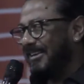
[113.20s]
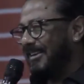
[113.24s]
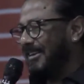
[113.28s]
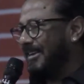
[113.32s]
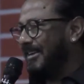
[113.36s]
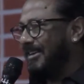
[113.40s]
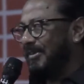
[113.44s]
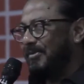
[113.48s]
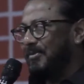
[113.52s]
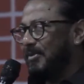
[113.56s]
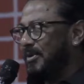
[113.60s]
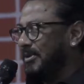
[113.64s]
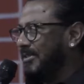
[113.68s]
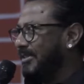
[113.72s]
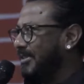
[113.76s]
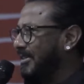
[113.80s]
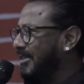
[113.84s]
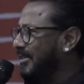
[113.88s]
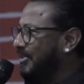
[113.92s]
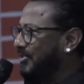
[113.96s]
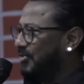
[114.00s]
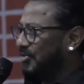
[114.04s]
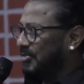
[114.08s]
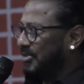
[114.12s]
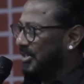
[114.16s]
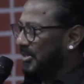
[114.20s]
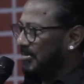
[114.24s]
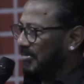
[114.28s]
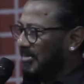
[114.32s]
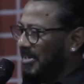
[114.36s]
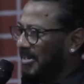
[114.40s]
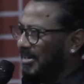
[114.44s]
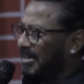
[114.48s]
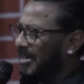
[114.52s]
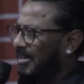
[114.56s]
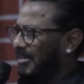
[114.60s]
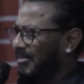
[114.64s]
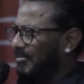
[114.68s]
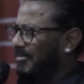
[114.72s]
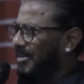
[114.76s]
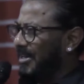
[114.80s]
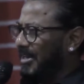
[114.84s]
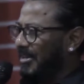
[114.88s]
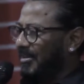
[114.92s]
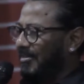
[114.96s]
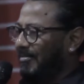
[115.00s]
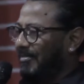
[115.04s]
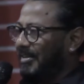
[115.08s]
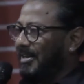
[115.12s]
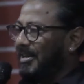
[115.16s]
he was extremely, like
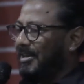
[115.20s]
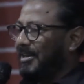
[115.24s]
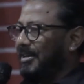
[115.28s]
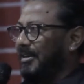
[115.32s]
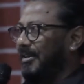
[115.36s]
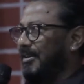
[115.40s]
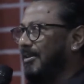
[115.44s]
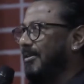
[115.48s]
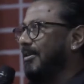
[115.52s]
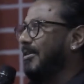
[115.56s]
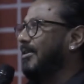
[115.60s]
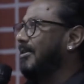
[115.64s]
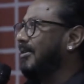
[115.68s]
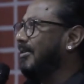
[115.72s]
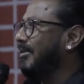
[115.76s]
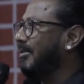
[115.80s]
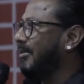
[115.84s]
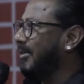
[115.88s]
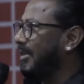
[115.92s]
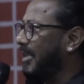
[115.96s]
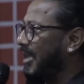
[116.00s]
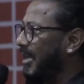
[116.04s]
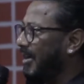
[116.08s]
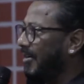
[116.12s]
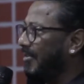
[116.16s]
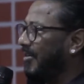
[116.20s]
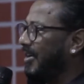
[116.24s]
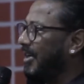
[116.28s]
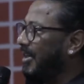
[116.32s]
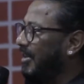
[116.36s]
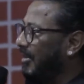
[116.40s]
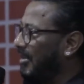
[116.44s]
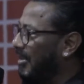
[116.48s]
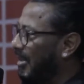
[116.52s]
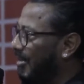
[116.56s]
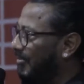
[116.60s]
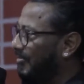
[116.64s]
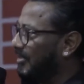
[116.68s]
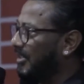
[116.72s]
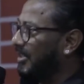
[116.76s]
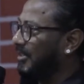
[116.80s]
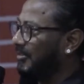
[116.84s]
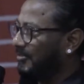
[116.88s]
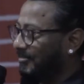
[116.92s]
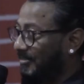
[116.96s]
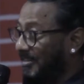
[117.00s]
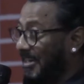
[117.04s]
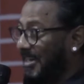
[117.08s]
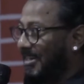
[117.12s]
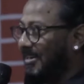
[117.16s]
really, really caring,
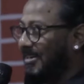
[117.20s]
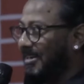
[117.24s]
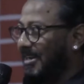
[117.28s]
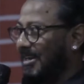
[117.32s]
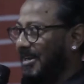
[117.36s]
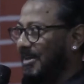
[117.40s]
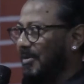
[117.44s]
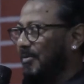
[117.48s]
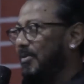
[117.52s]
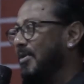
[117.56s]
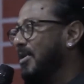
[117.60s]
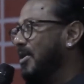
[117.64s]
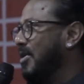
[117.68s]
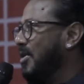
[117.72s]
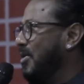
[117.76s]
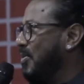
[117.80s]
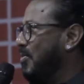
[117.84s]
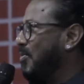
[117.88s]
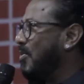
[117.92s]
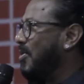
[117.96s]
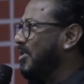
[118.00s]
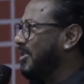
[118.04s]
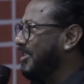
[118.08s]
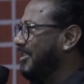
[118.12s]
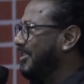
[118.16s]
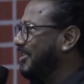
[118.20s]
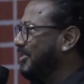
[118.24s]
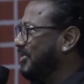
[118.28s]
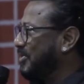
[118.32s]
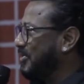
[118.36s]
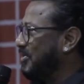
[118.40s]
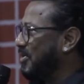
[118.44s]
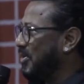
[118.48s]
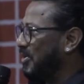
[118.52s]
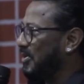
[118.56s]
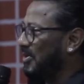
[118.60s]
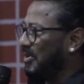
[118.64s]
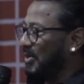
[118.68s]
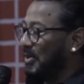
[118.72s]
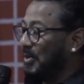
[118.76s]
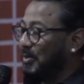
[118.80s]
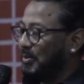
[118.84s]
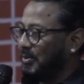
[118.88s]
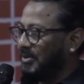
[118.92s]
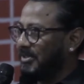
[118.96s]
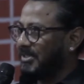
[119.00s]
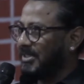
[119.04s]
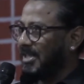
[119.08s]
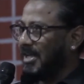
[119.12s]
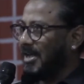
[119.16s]
loving friend, and I wanted to not
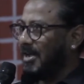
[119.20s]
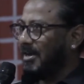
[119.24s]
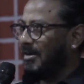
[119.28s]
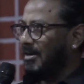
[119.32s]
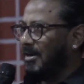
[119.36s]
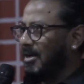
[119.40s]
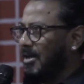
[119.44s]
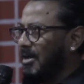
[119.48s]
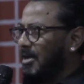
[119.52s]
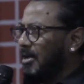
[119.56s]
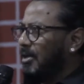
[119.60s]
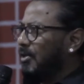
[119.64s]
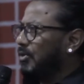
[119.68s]
lose that.